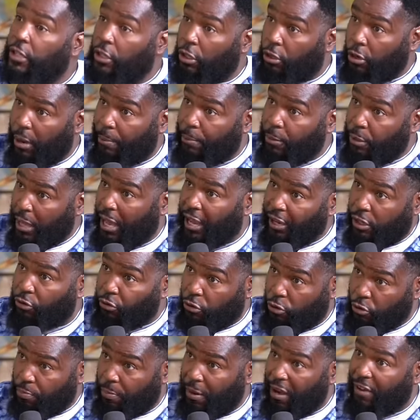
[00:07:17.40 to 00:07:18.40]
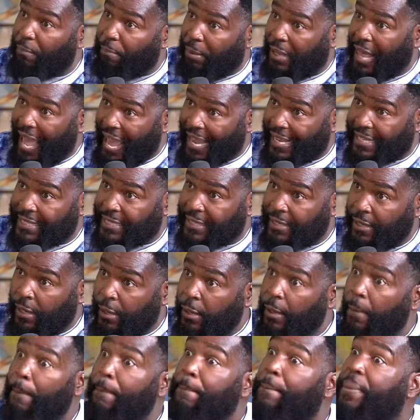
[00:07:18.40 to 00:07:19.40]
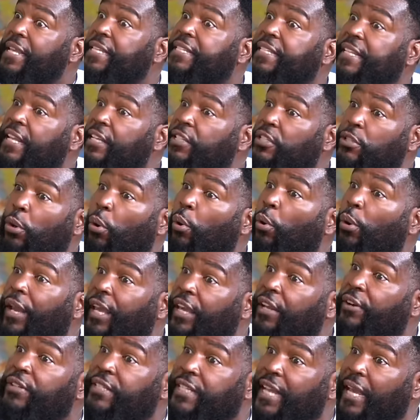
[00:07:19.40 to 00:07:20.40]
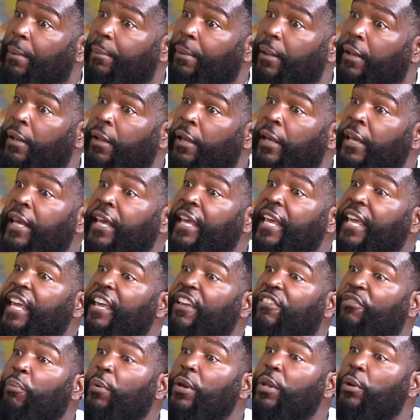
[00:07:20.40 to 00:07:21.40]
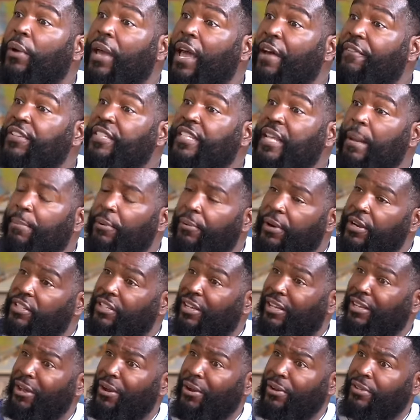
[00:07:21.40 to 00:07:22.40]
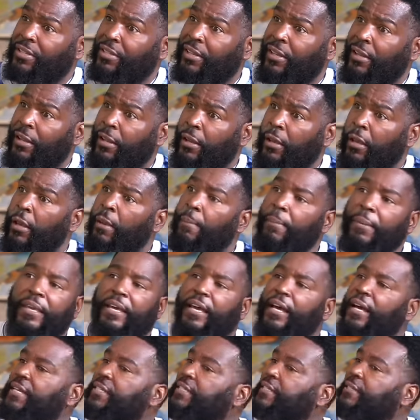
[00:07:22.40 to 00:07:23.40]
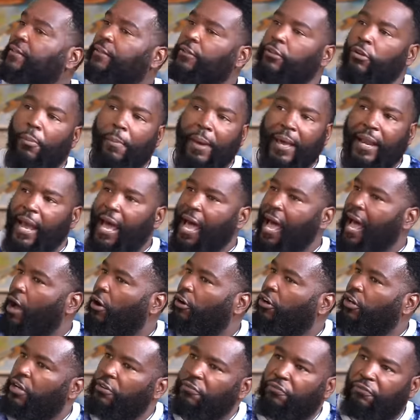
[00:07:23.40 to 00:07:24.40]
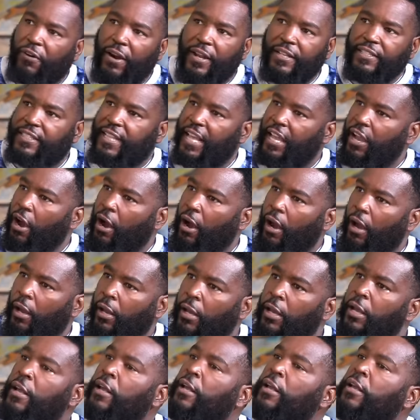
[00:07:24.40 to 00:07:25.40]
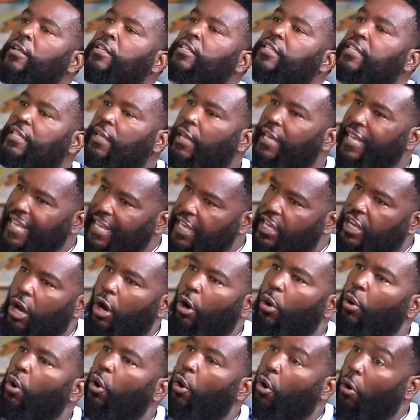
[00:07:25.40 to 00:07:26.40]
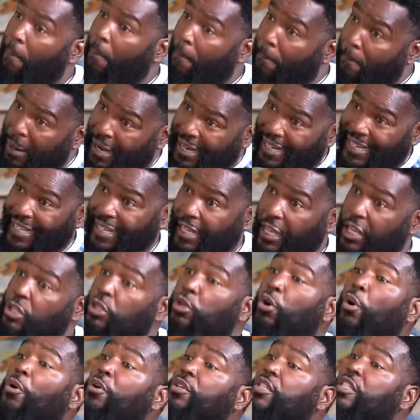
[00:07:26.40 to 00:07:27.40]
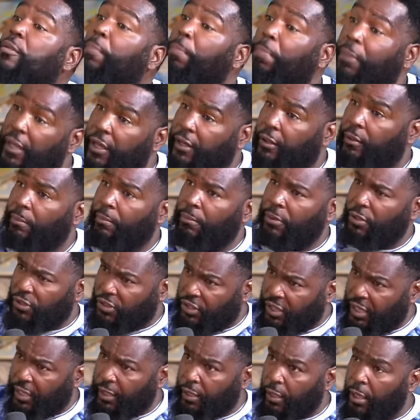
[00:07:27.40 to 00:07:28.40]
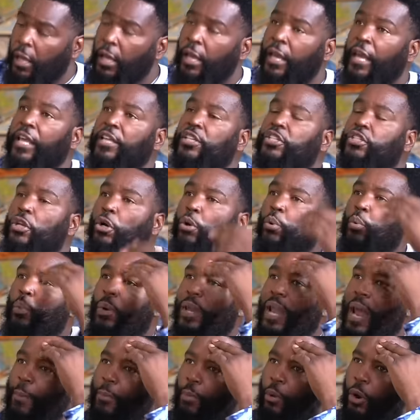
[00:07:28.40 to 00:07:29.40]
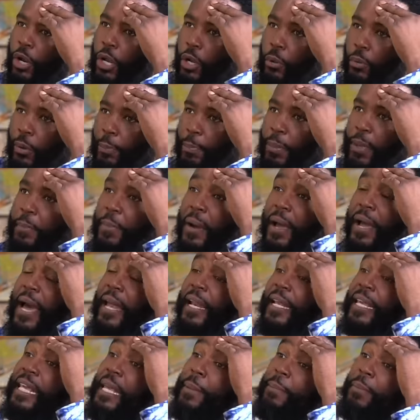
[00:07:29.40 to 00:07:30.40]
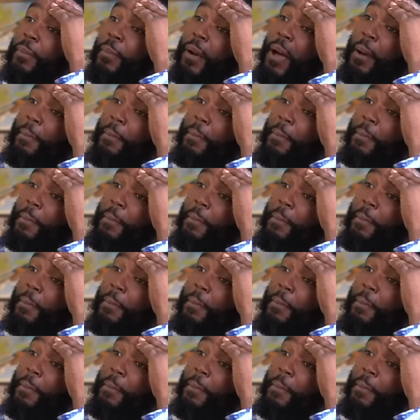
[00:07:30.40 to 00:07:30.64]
a, a, a group of uh-huh. blacks, business or entertainment, if we don't have a separation clause. Mm-hmm. Because no matter how good friends they are, ego or money is going to split them. You mm-hmm. see. And so when I'm working with people, I got to keep in my